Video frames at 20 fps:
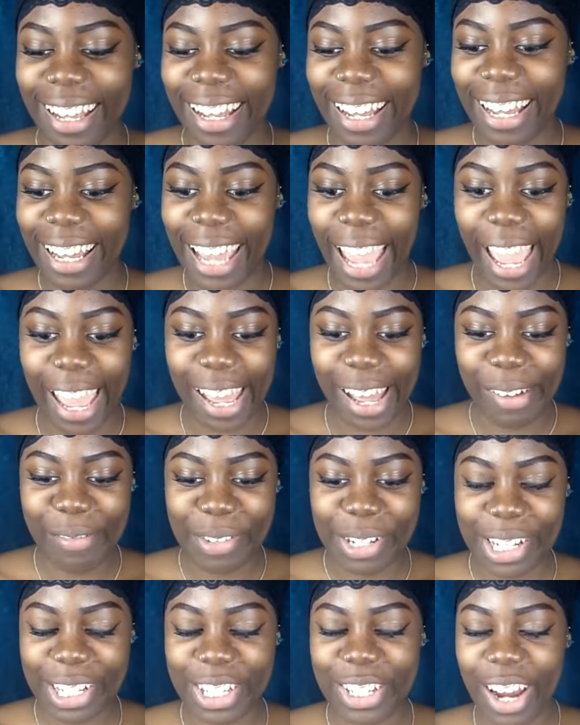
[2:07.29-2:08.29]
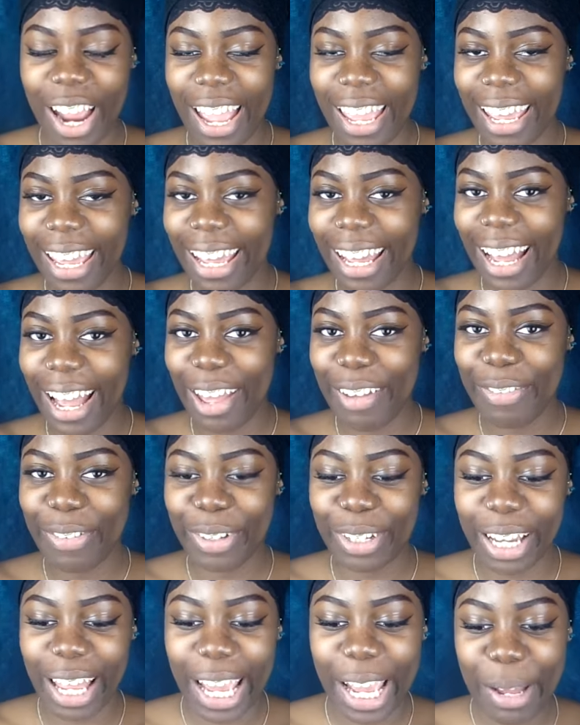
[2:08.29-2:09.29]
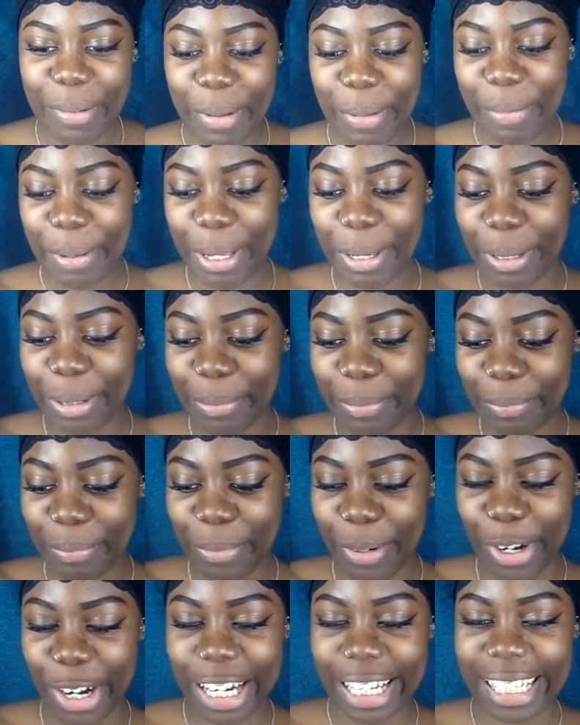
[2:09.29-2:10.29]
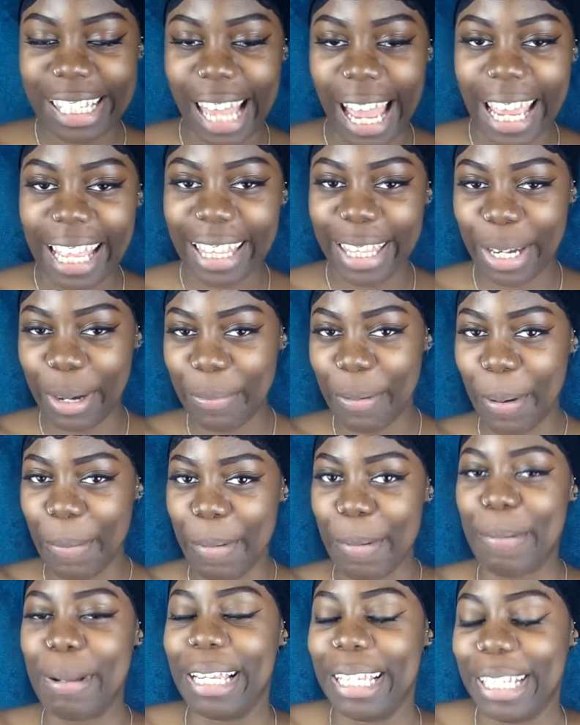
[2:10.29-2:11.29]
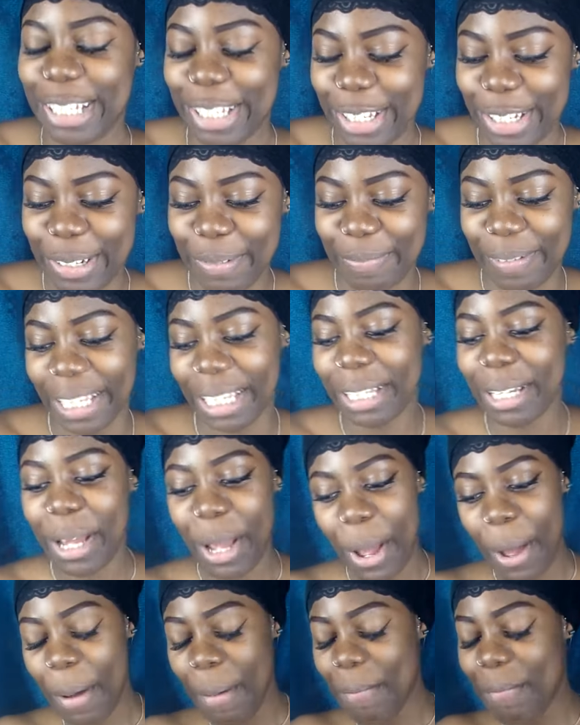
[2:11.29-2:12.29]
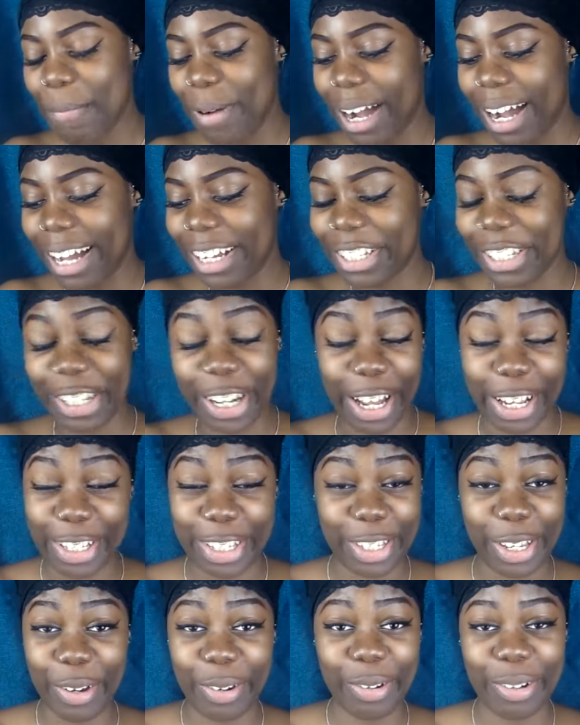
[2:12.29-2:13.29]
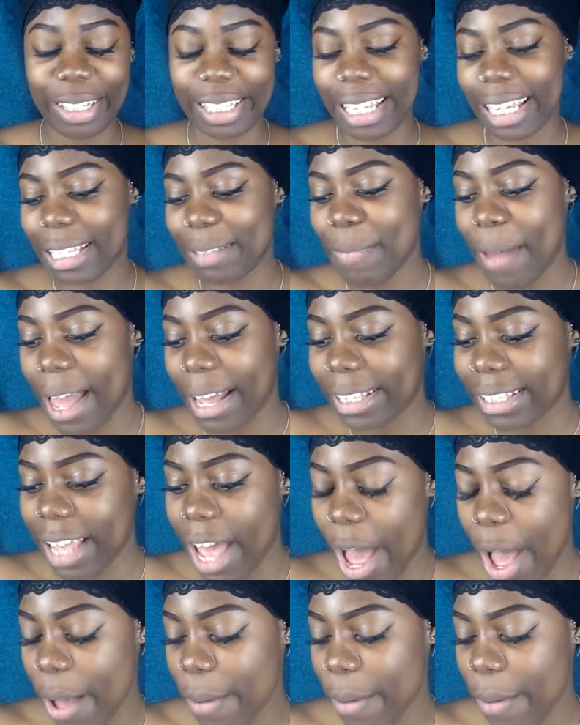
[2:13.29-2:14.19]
Okay, I'm gonna try it. I feel like I'm a bit more excited than I probably should be, but I don't know, I just don't know what to expect.